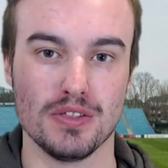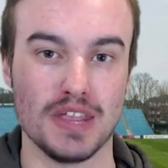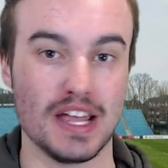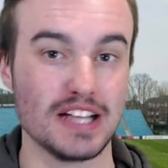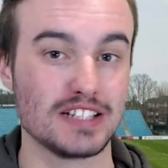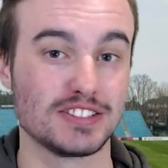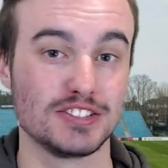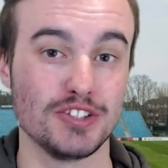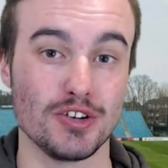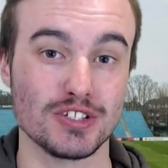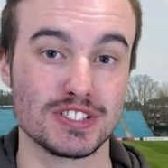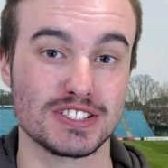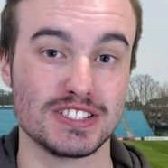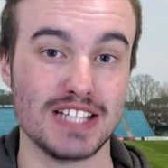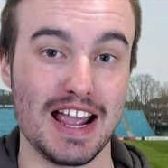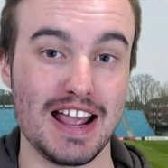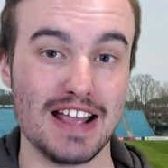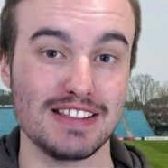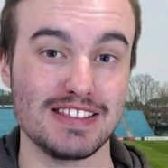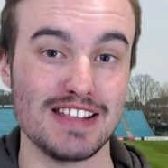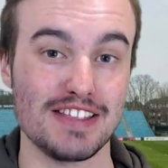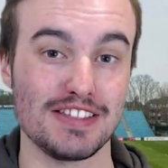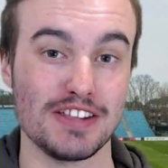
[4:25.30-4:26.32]
That's not
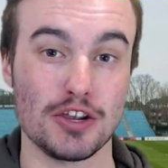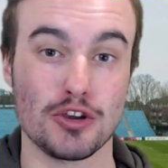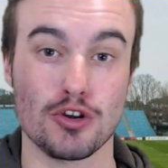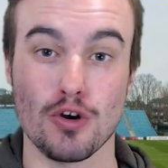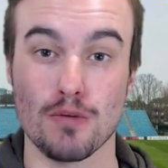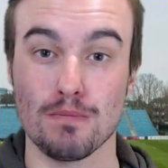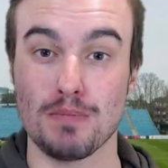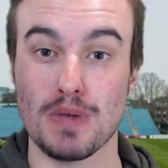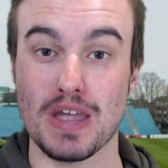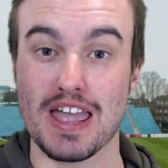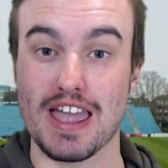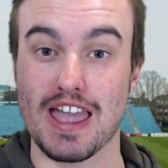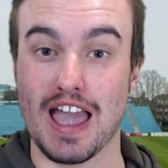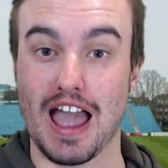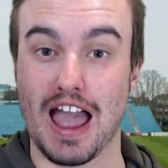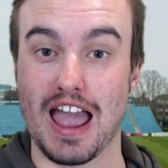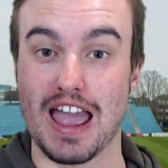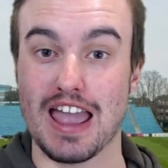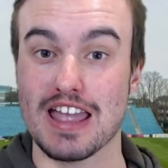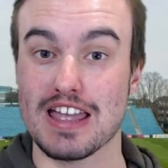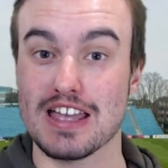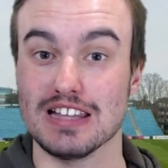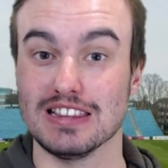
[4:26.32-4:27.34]
saying that there could be
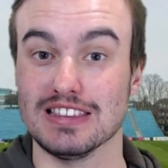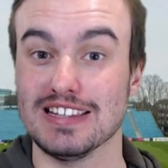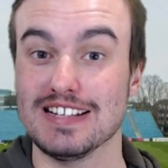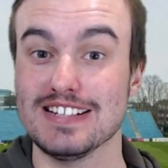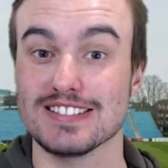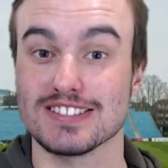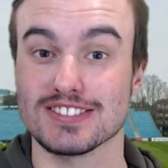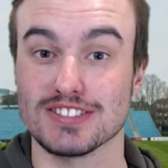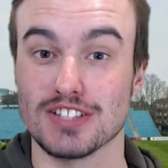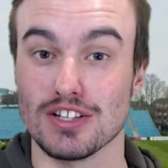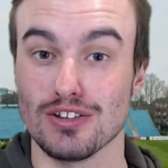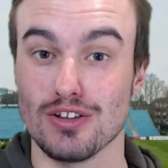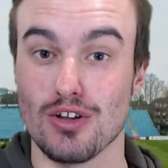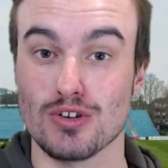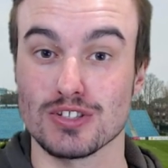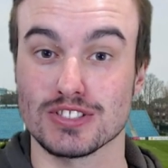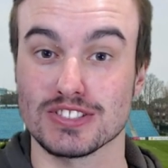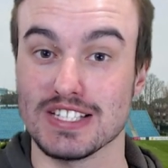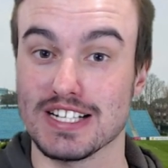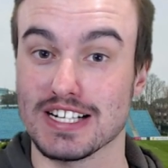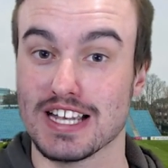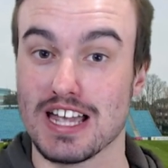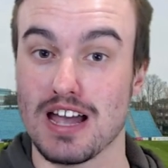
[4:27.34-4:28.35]
a Leinster
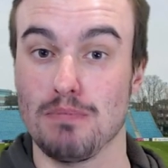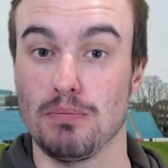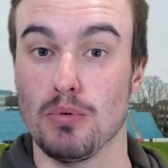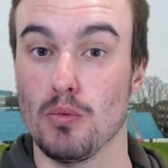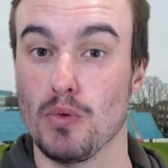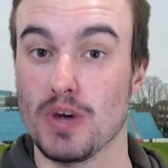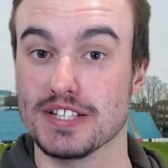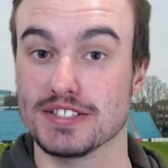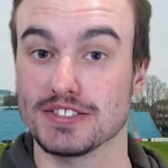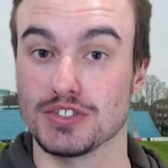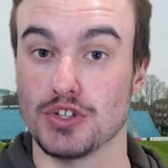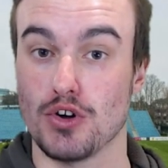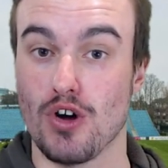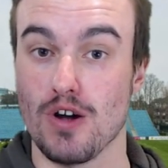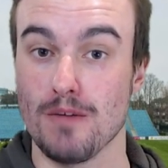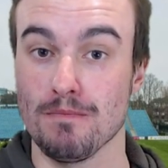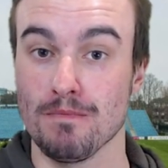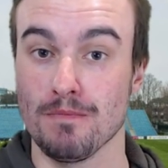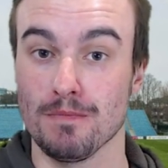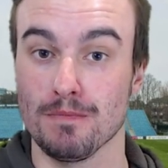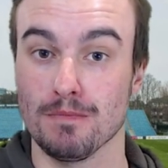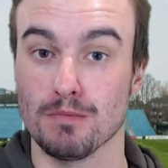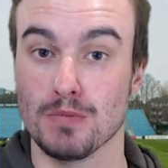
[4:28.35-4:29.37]
loss in a couple weeks'
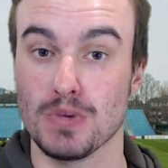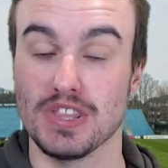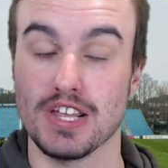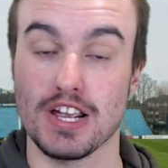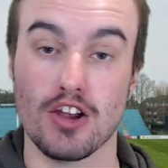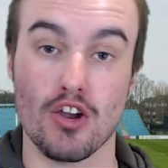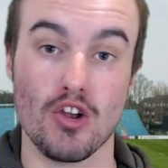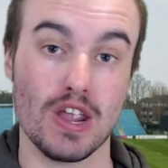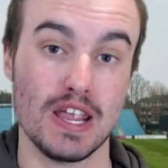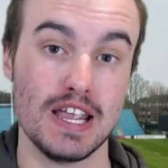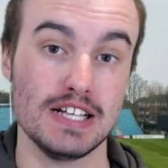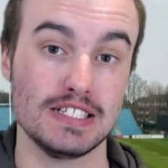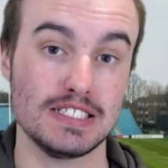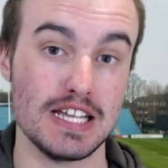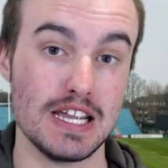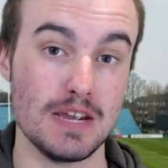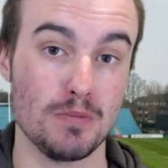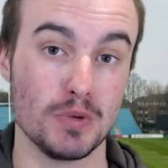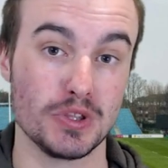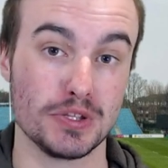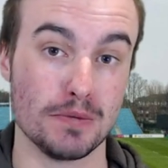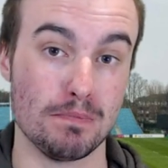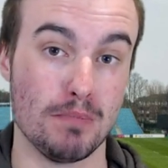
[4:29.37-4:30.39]
time when they go
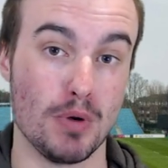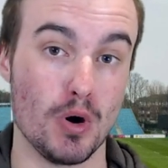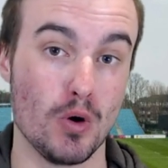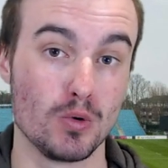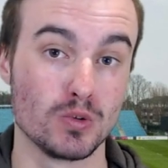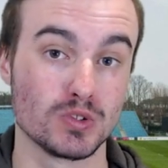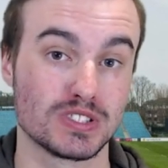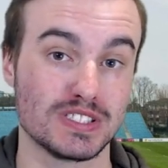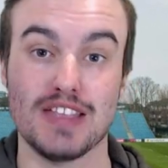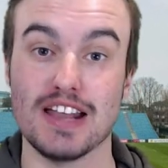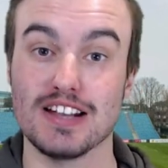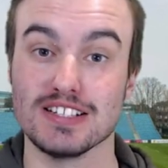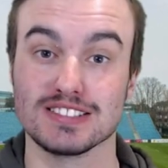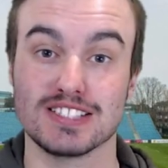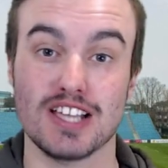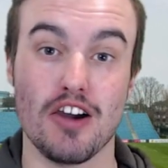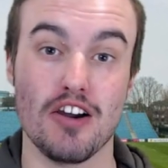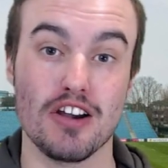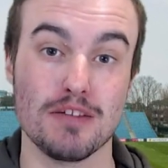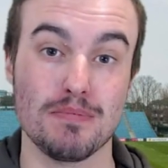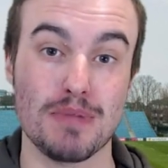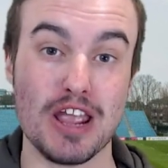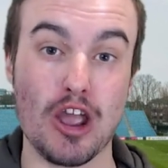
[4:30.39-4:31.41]
head-to-head with the Bulls. That is
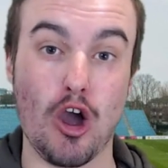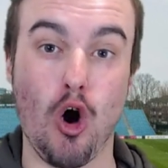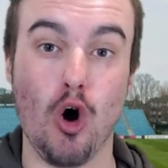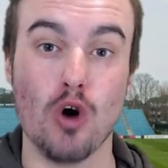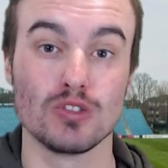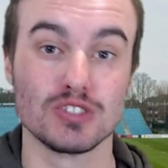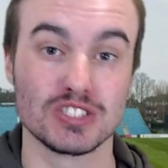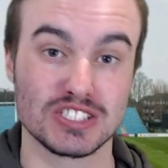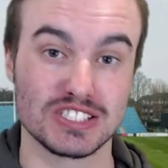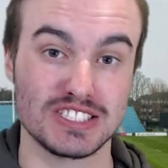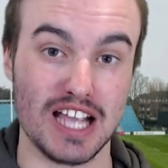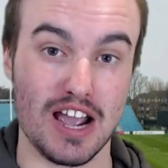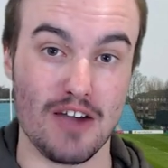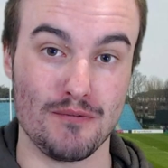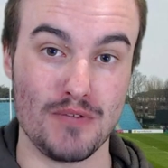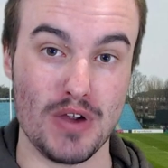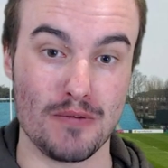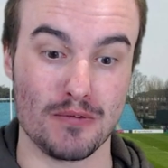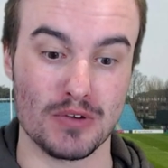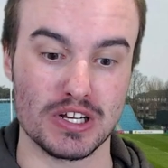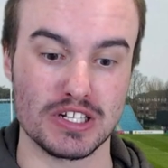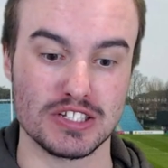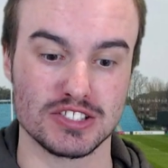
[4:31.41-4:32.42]
going to be on South
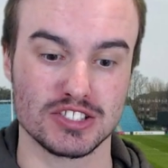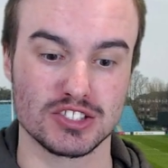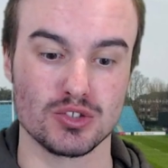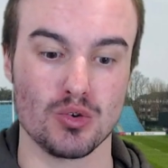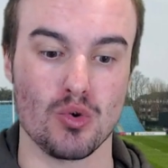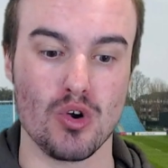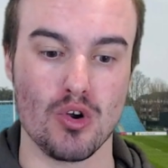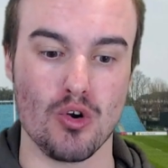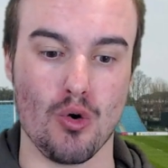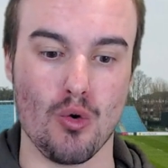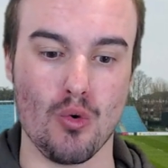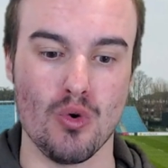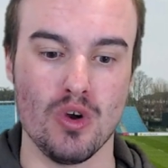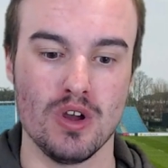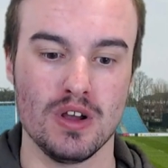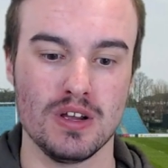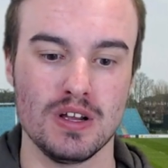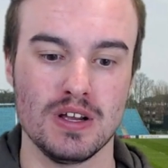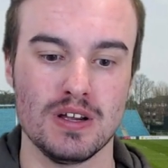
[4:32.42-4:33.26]
African soil.